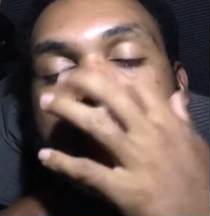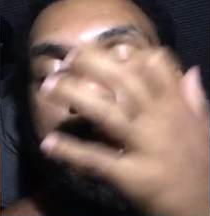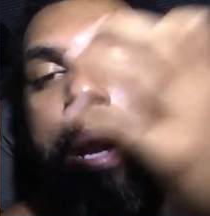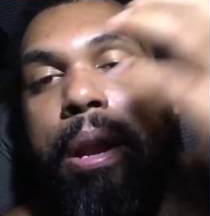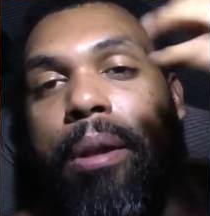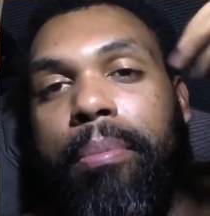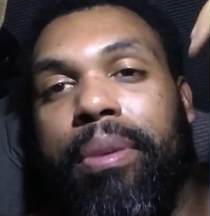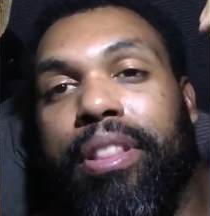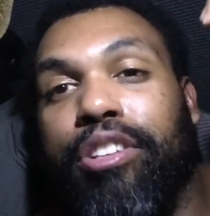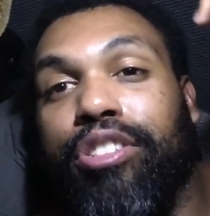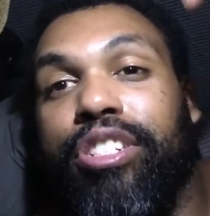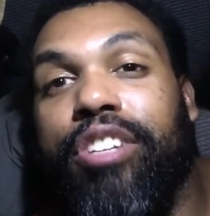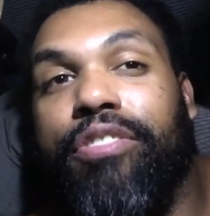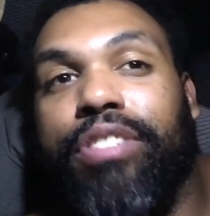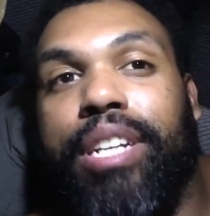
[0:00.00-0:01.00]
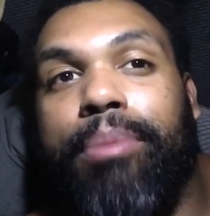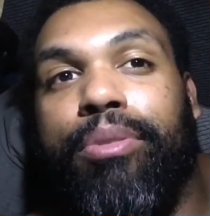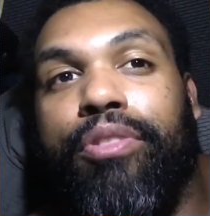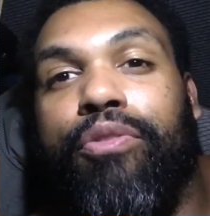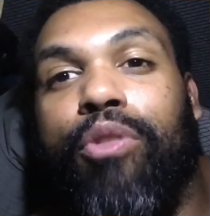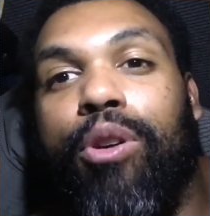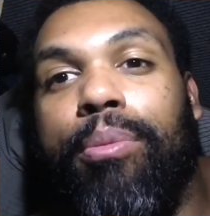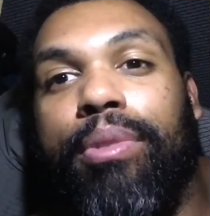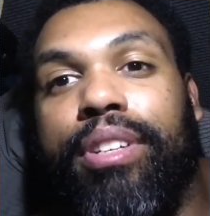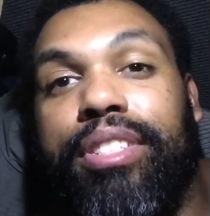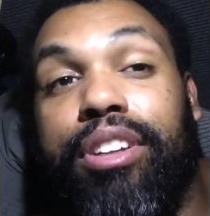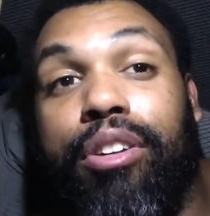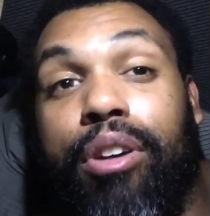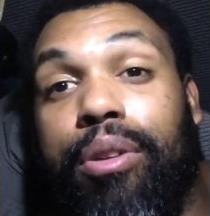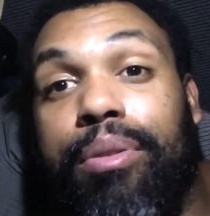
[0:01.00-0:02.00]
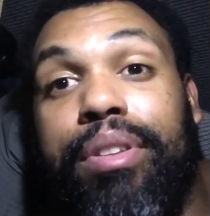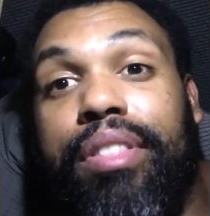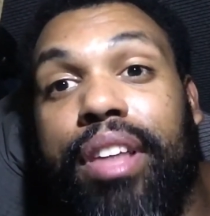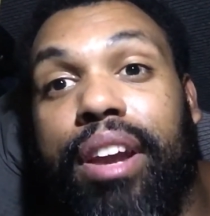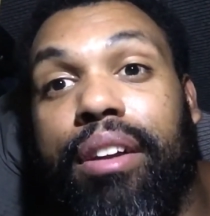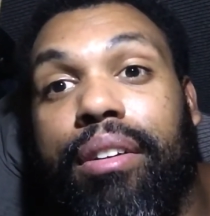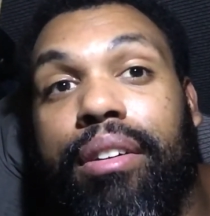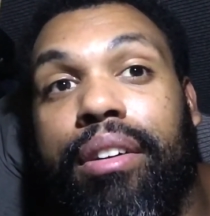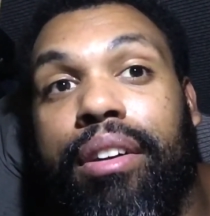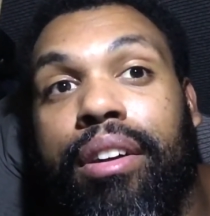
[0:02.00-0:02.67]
You know, I mean, there's different types of formulas that are already there.